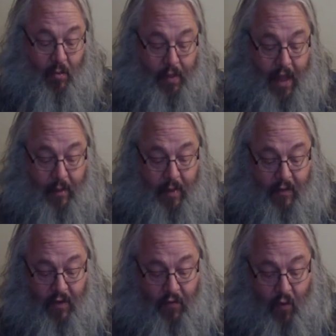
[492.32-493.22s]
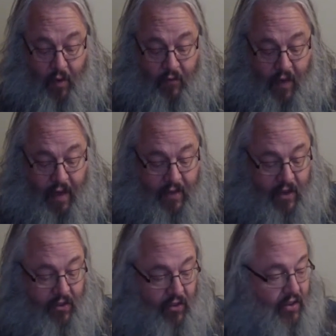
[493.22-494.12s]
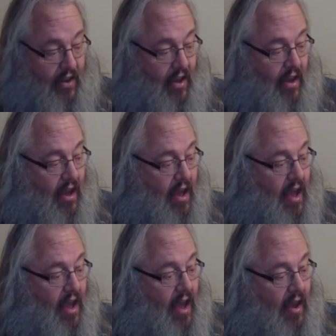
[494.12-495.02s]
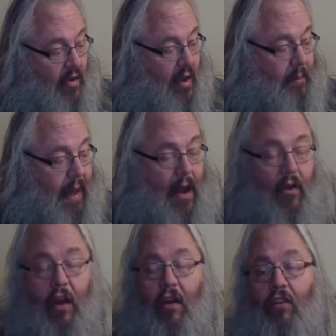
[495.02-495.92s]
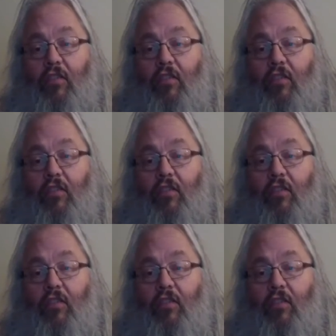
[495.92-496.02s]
plant them every 4 to 5 inches in a grid pattern in your